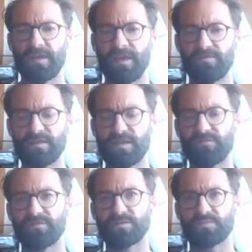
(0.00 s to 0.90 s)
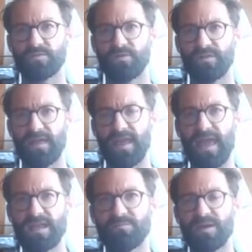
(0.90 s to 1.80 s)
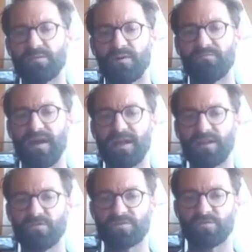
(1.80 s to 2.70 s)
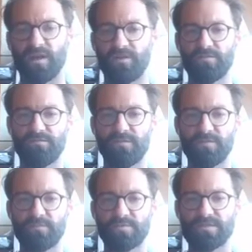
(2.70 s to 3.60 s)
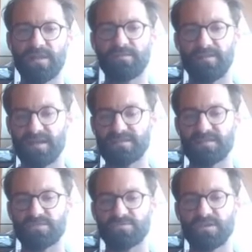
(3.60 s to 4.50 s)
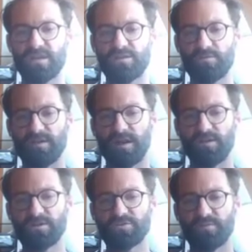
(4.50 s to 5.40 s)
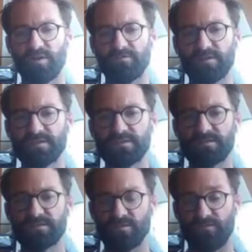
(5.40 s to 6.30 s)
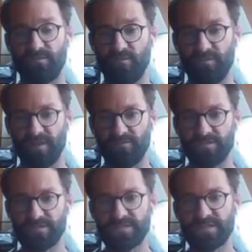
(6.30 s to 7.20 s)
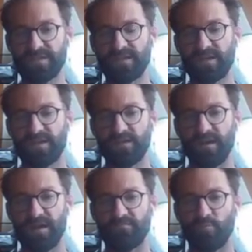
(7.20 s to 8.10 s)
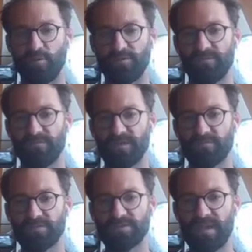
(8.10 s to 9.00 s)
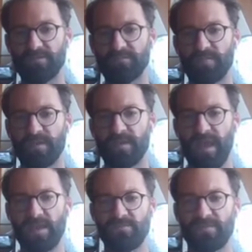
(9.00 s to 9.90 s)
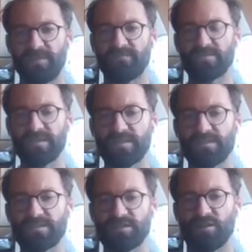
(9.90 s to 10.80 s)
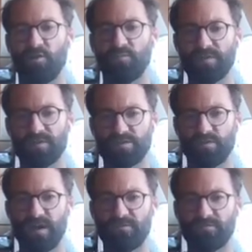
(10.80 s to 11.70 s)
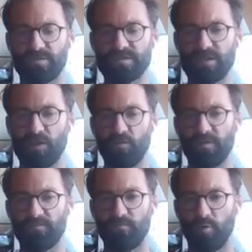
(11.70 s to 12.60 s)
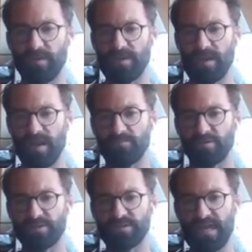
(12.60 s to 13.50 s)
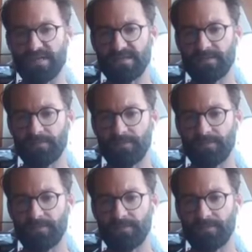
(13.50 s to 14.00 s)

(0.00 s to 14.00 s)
if the difference between that end minimum value is greater than 15%, that's associated with higher injury prevalence. So if you have a difference more than 15%, and you have a difference in the slope, in this recovery slope, of more than 9%,